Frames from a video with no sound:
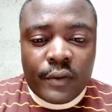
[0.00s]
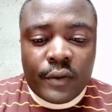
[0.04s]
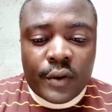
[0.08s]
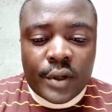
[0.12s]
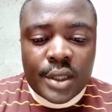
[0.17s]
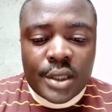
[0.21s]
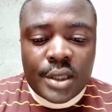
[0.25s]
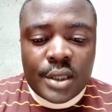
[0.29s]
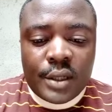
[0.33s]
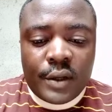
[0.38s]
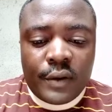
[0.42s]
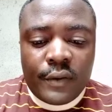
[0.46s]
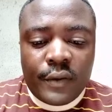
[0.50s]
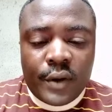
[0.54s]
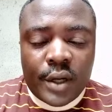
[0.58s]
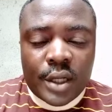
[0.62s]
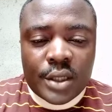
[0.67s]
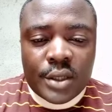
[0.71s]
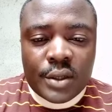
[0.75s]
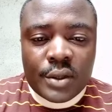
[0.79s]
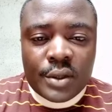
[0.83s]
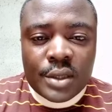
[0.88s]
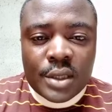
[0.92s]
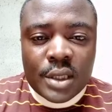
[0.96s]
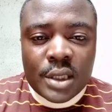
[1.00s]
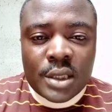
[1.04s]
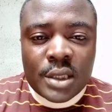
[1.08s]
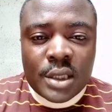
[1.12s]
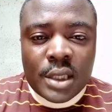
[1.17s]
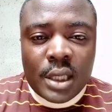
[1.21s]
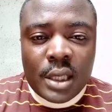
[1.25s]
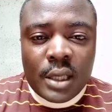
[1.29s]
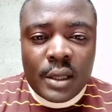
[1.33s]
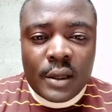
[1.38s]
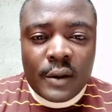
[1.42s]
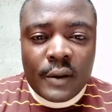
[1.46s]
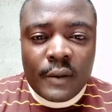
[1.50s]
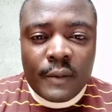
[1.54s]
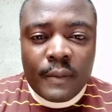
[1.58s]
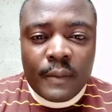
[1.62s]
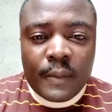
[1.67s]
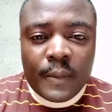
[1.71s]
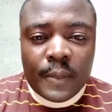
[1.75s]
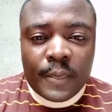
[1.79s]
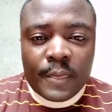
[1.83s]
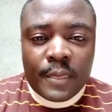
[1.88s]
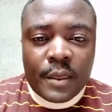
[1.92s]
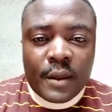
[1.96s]
For these 3 factors, let's take
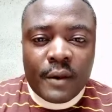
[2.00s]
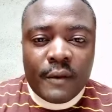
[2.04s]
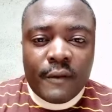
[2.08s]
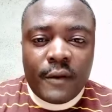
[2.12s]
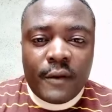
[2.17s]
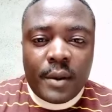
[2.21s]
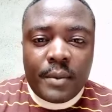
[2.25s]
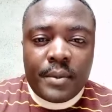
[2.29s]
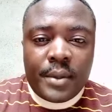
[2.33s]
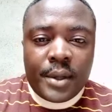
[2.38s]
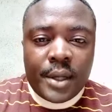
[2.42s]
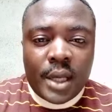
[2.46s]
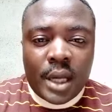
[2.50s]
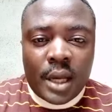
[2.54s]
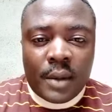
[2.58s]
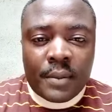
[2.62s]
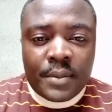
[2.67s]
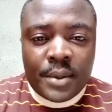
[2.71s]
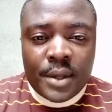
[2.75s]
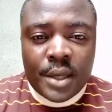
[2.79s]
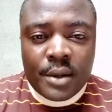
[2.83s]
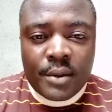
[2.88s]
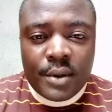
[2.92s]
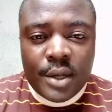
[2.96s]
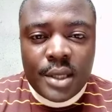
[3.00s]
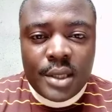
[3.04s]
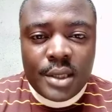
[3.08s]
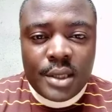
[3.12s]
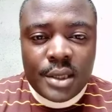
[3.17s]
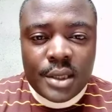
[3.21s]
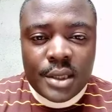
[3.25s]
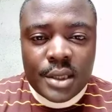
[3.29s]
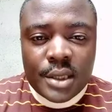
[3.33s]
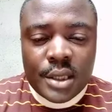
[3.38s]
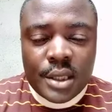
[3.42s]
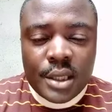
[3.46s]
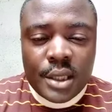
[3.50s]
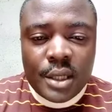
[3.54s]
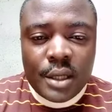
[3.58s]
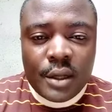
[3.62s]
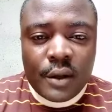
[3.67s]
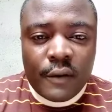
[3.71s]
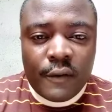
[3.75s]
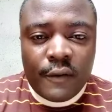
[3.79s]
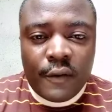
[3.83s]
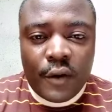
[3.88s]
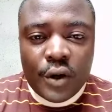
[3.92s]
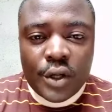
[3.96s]
fabric appearance,
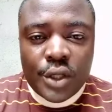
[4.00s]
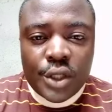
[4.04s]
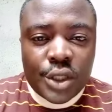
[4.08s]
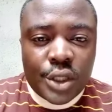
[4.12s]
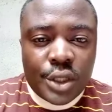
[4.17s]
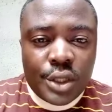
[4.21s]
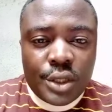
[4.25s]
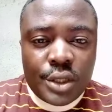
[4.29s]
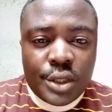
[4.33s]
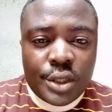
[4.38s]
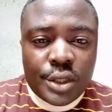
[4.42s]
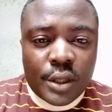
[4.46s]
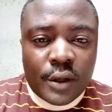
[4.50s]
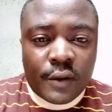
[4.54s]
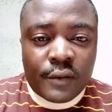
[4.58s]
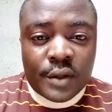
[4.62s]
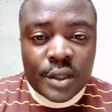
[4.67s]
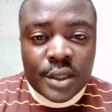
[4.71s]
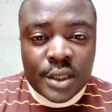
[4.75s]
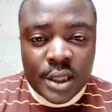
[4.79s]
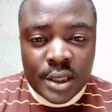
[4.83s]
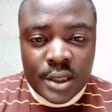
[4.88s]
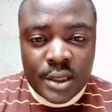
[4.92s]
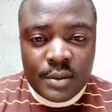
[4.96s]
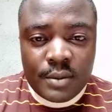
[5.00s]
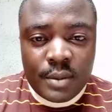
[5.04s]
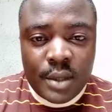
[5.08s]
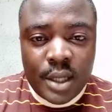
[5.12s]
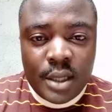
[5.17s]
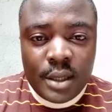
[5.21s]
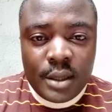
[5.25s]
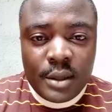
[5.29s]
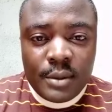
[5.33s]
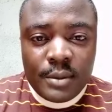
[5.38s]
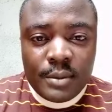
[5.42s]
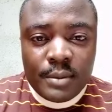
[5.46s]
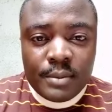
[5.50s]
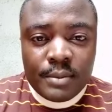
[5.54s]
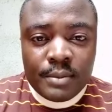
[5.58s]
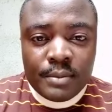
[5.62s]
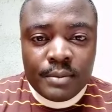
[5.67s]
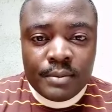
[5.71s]
functions of the settlement,